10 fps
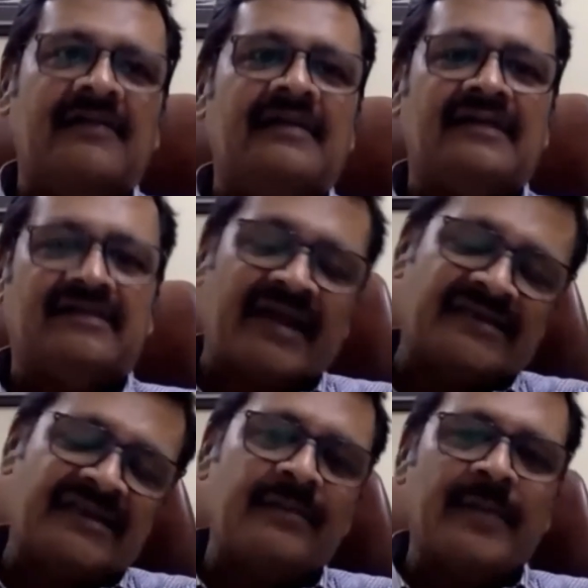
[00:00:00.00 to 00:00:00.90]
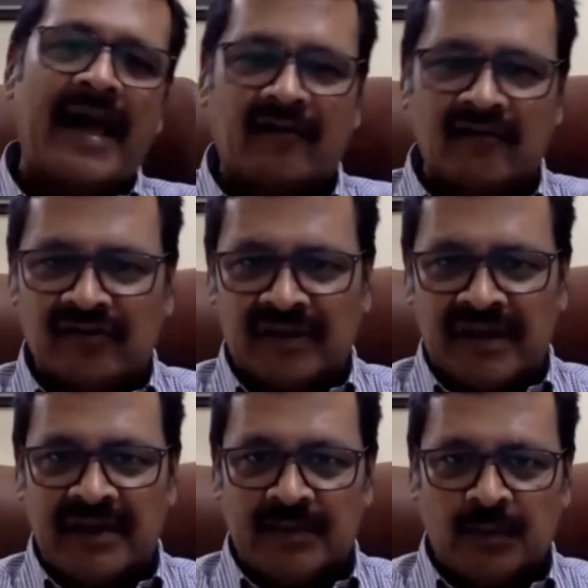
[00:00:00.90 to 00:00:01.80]
the tracing back of
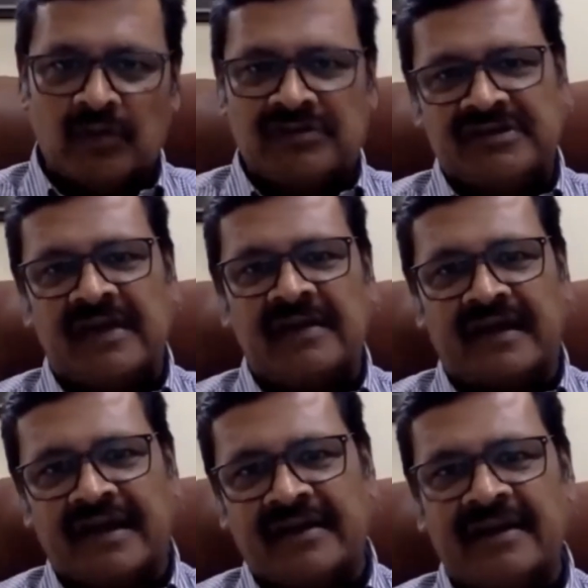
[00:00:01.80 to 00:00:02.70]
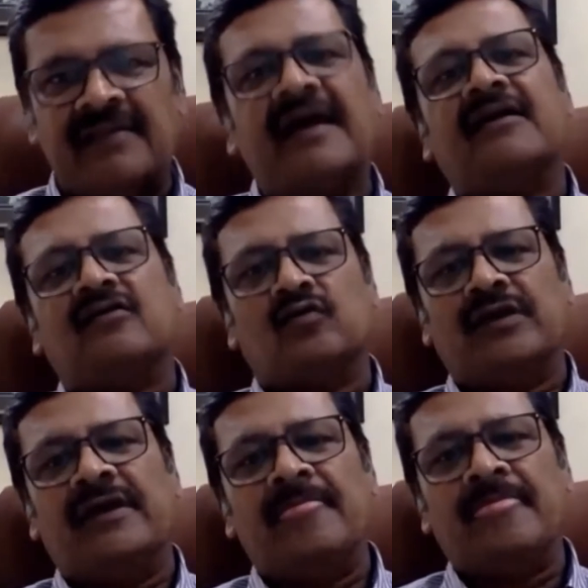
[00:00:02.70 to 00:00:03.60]
the inputs and connecting that to
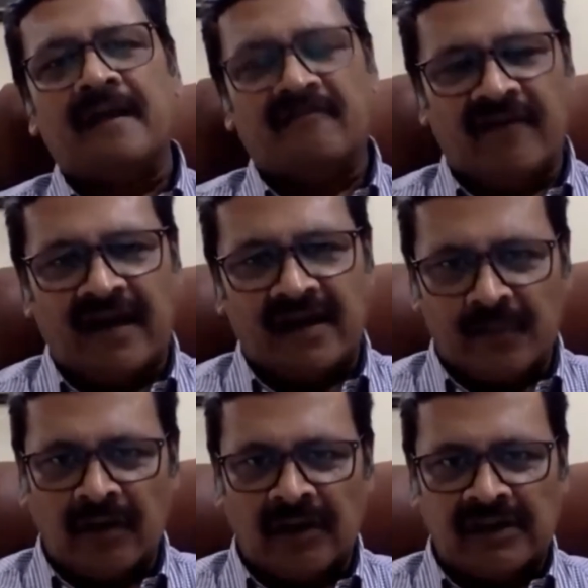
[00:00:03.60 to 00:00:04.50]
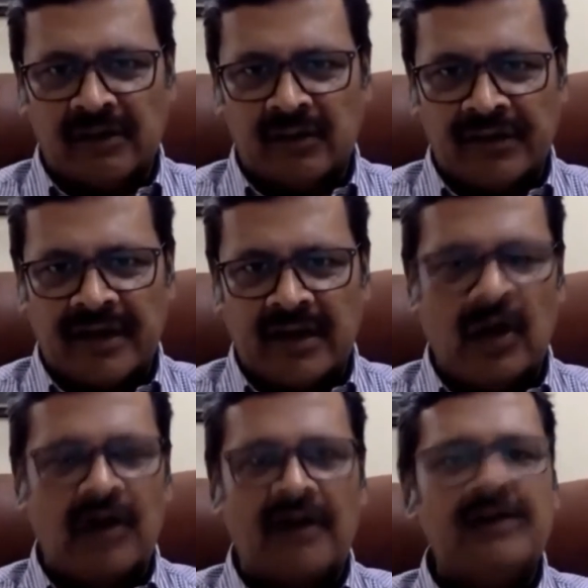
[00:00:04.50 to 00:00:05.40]
the final product Nokia
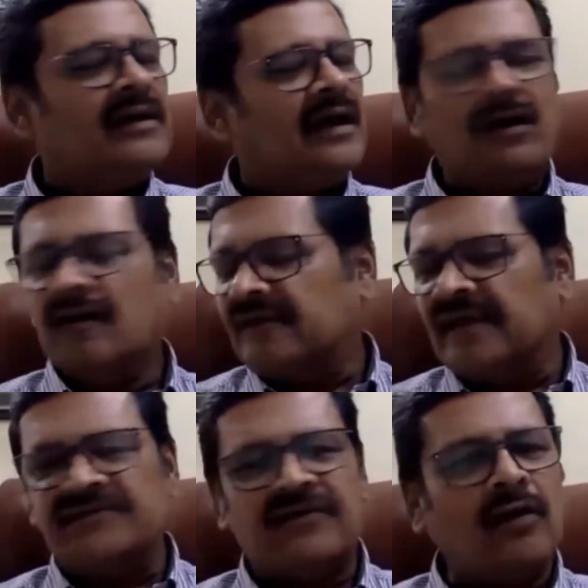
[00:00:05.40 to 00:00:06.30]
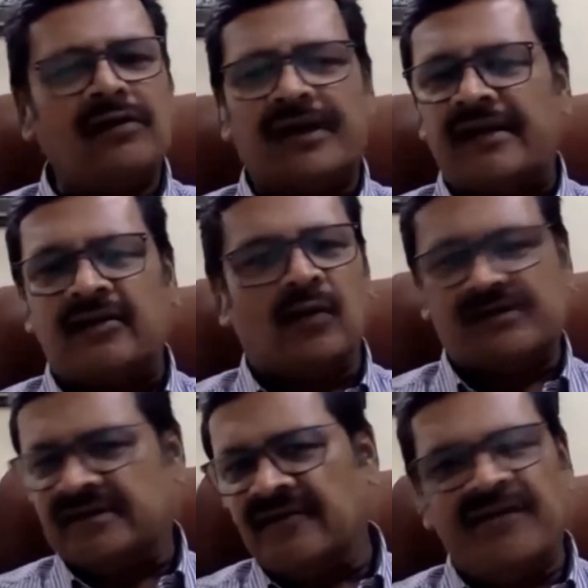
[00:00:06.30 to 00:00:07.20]
got. A lot of things were all Greek to
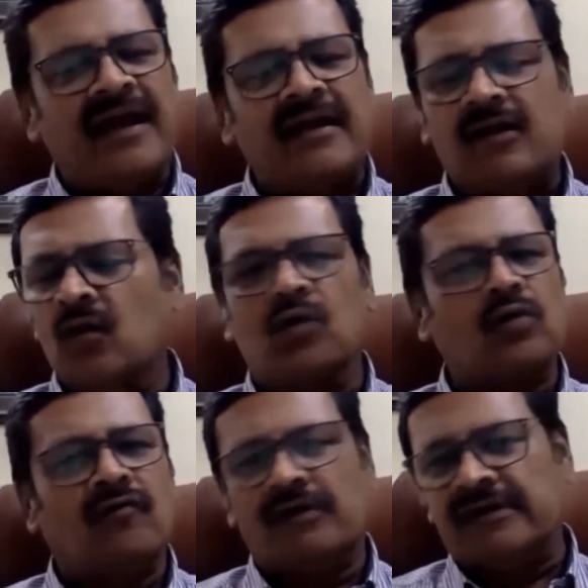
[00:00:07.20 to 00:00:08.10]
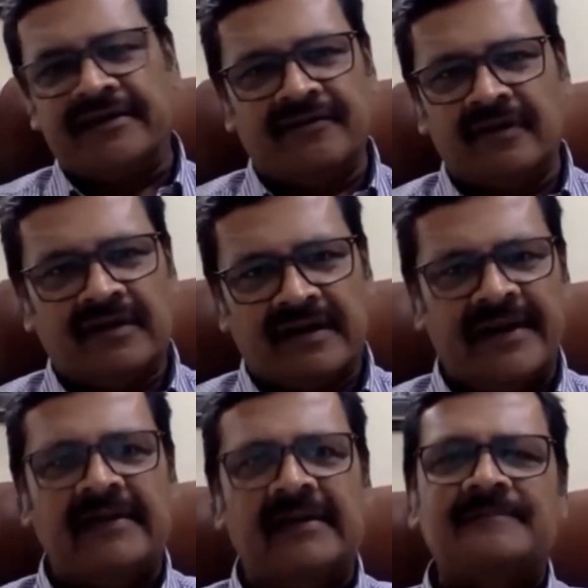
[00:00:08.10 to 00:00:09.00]
us then. We had no clue what they were,
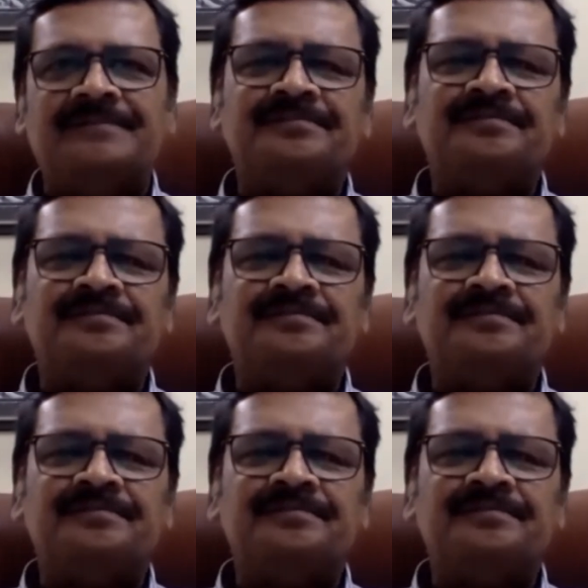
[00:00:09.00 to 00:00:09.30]
right?